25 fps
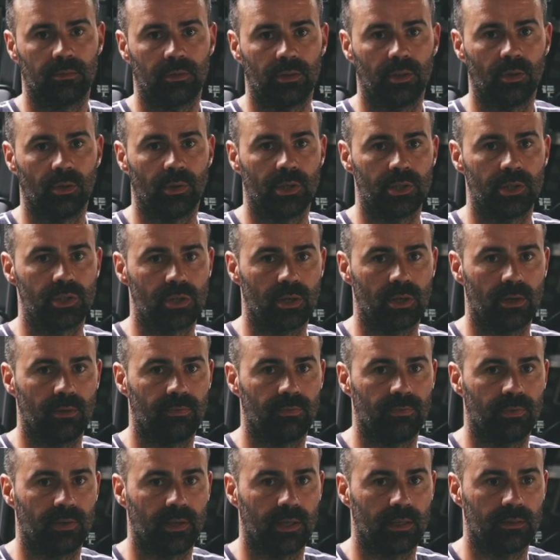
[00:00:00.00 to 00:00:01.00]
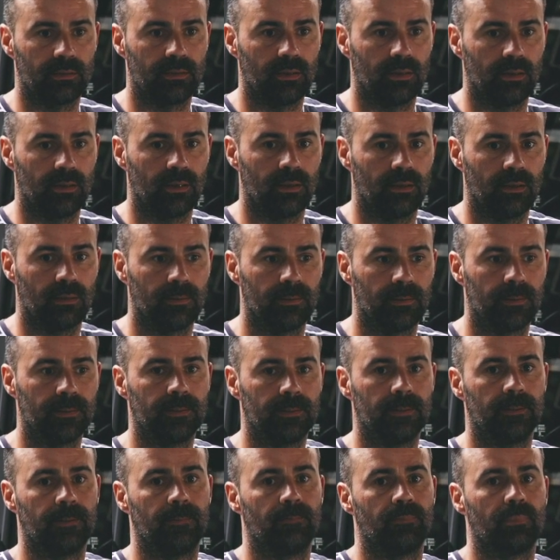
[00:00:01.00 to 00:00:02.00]
UHF and antenna,
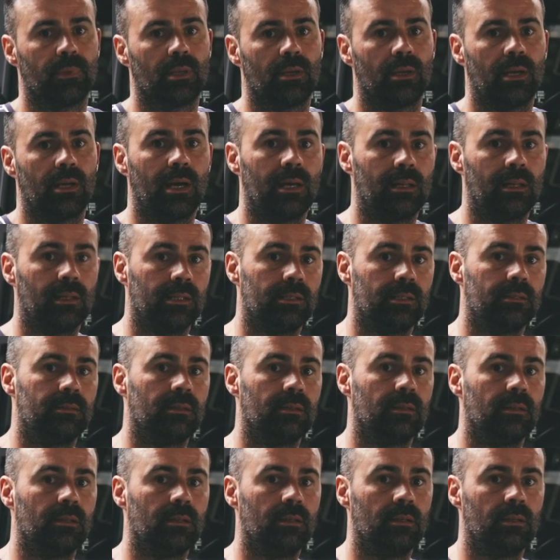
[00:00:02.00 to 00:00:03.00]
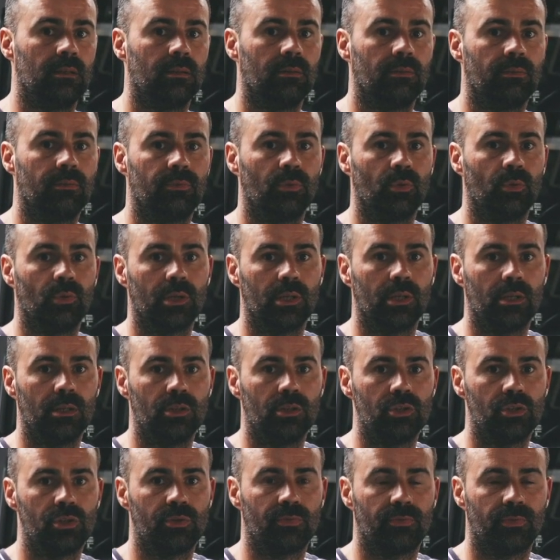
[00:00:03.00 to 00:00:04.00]
LED
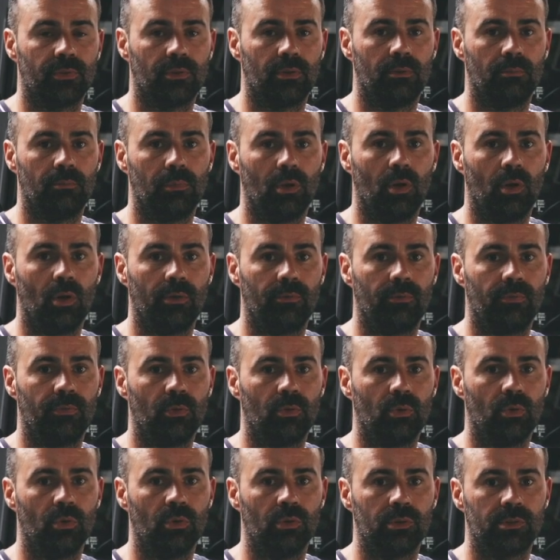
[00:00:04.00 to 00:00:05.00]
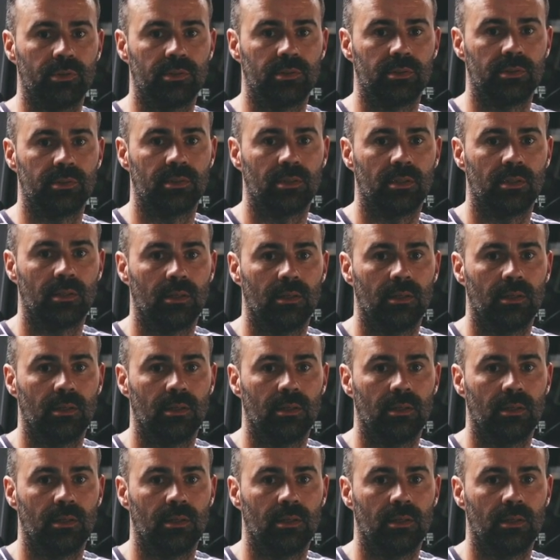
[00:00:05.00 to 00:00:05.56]
40-inch from Lightforce,